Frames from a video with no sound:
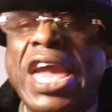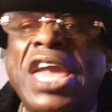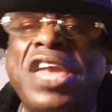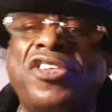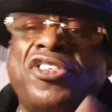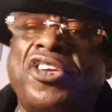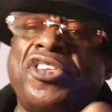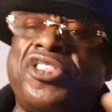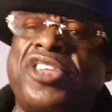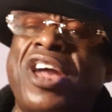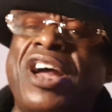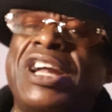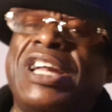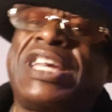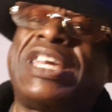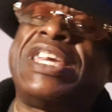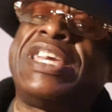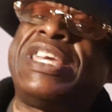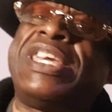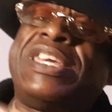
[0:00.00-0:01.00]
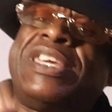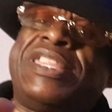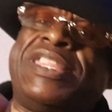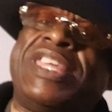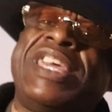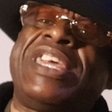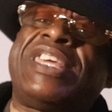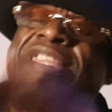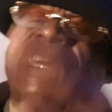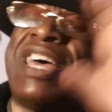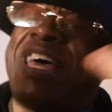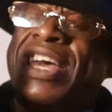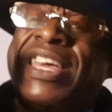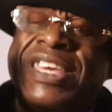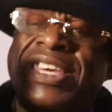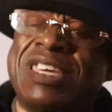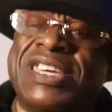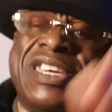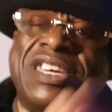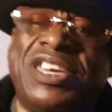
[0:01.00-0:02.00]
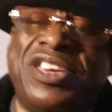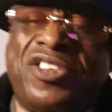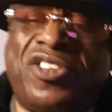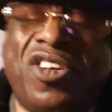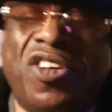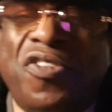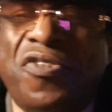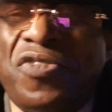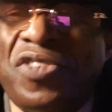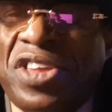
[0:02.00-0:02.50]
he's a junkie, he's over